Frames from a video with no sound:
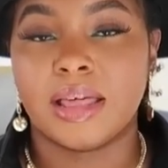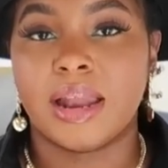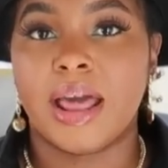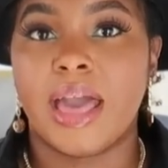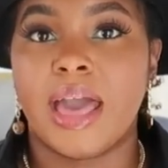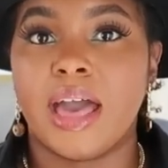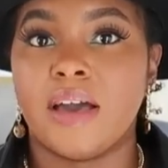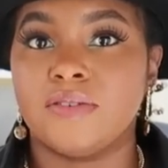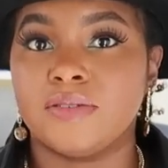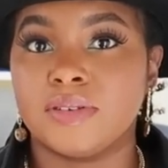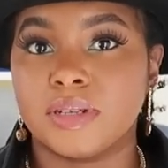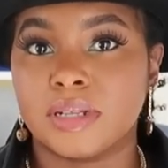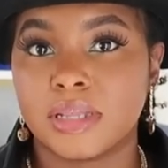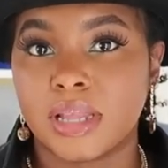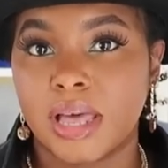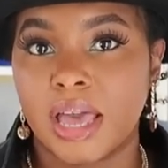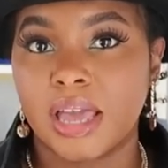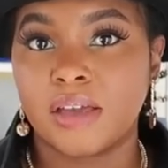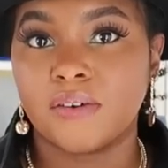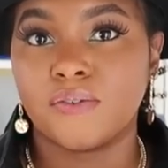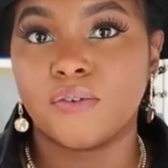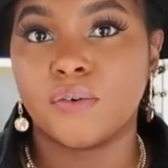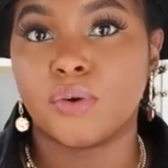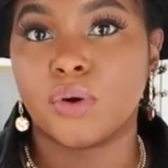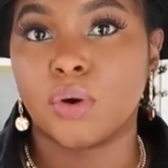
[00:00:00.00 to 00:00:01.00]
that I have to
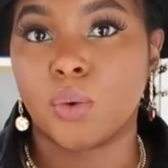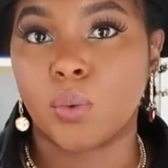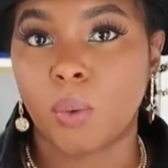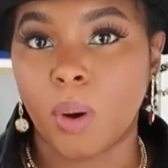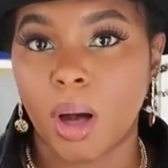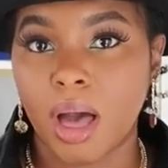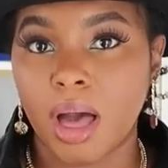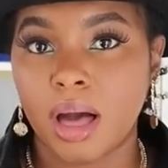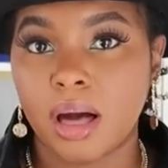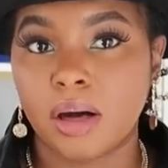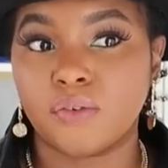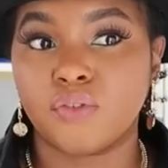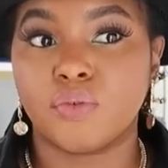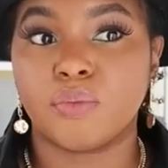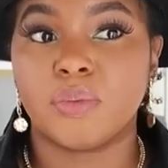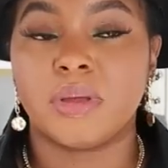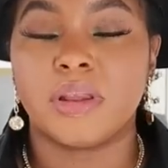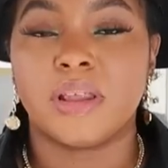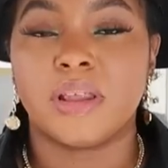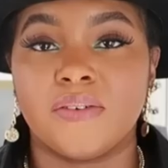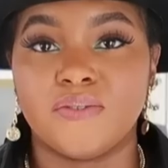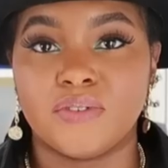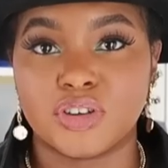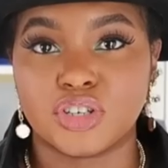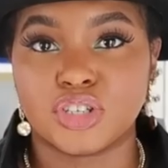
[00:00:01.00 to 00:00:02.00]
like for a while for
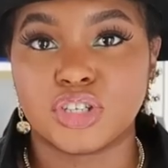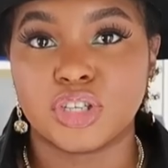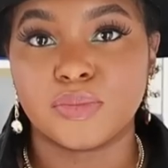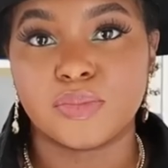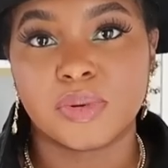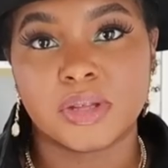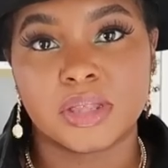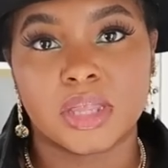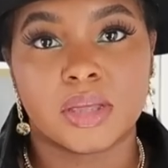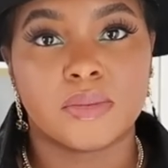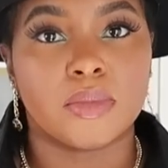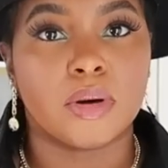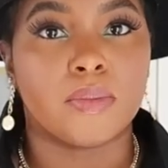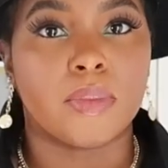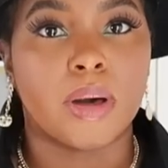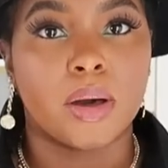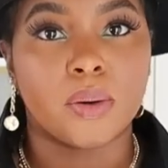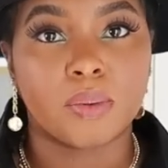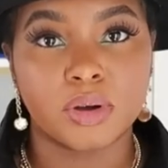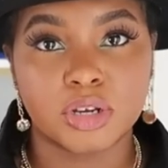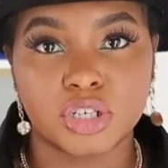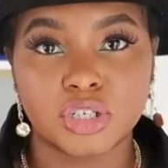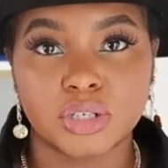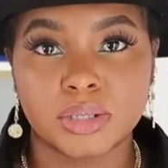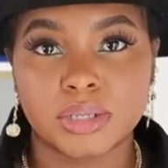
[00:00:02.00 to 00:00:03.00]
eventually put them on my
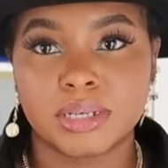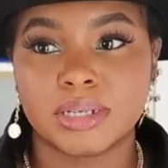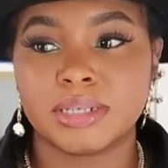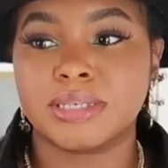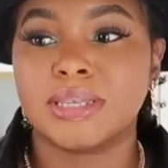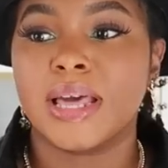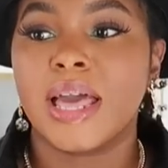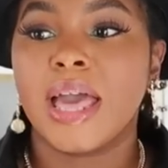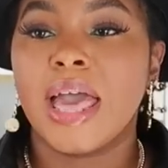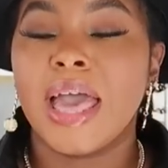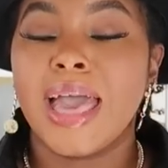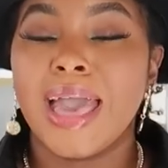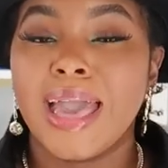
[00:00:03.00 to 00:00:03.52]
wish list,